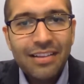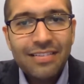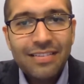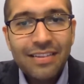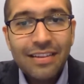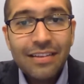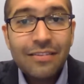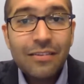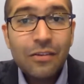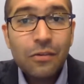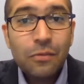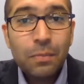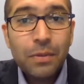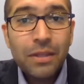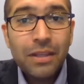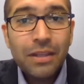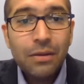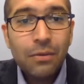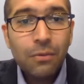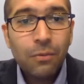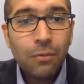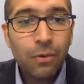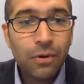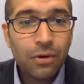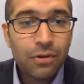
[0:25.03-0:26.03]

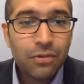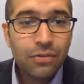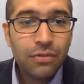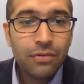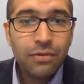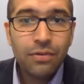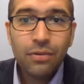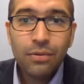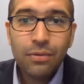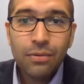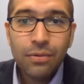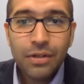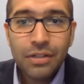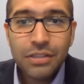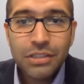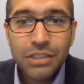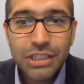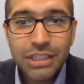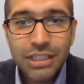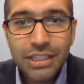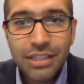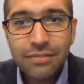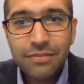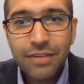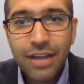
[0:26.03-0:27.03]
CSSP works to
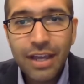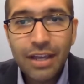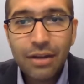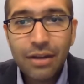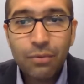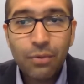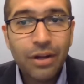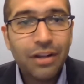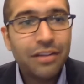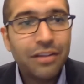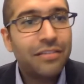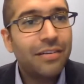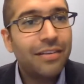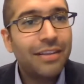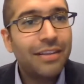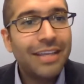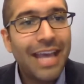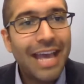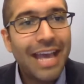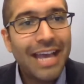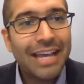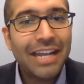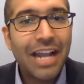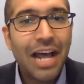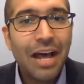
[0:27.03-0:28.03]
achieve a
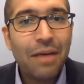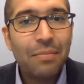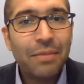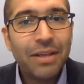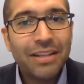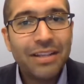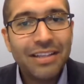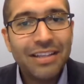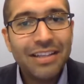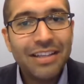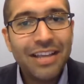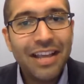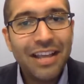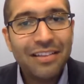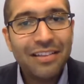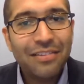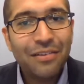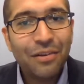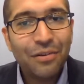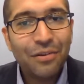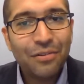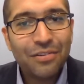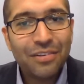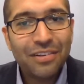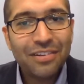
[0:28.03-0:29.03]
racially, economically, and
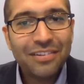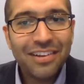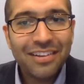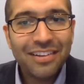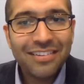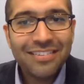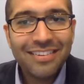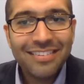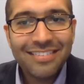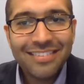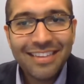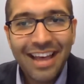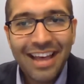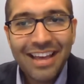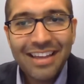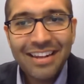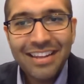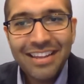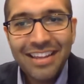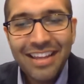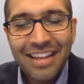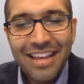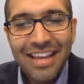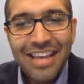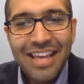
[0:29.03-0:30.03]
socially just
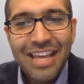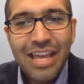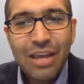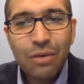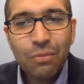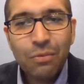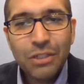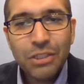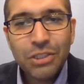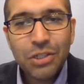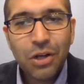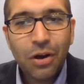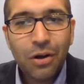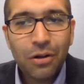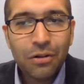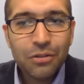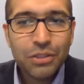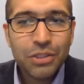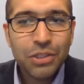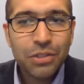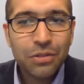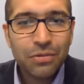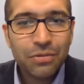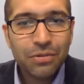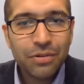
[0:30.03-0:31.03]
society in which all
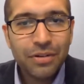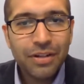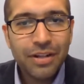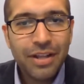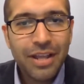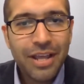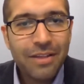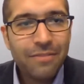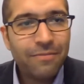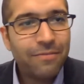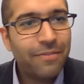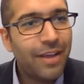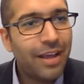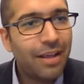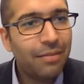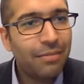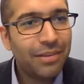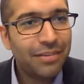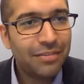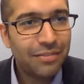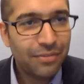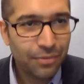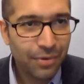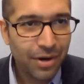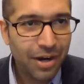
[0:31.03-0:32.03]
children and
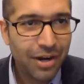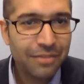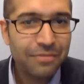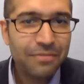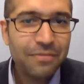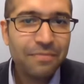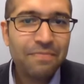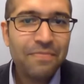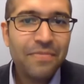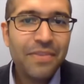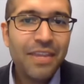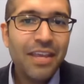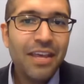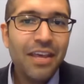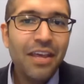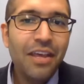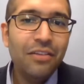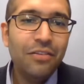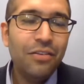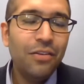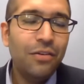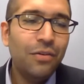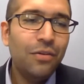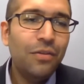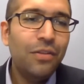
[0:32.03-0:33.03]
families thrive.
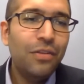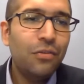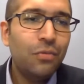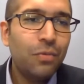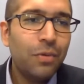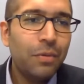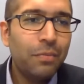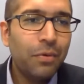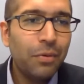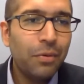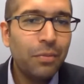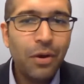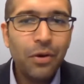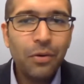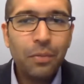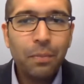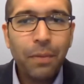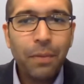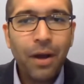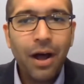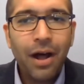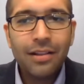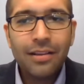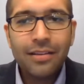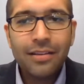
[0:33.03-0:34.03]
To do this, we promote
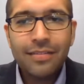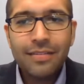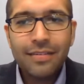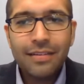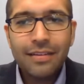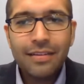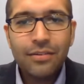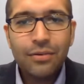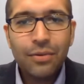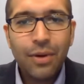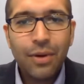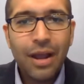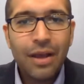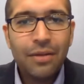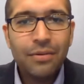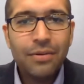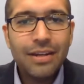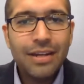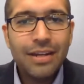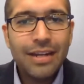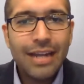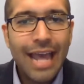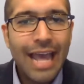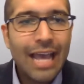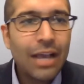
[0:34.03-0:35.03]
policies
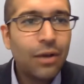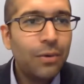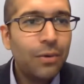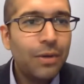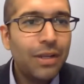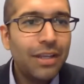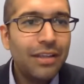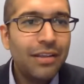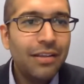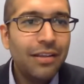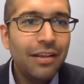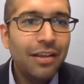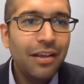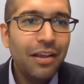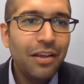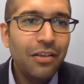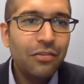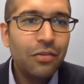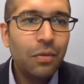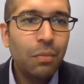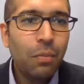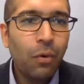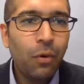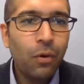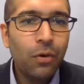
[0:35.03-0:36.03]
grounded in equity,
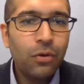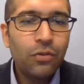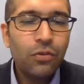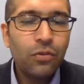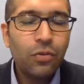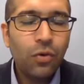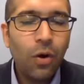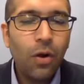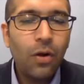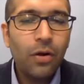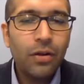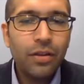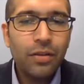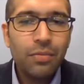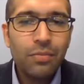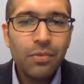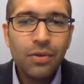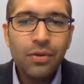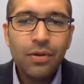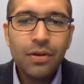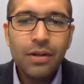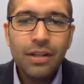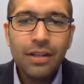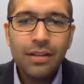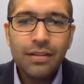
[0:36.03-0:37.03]
support strong
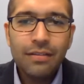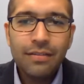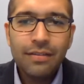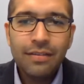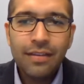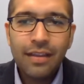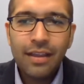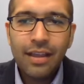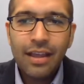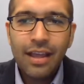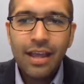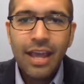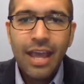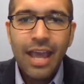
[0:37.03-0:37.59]
communities,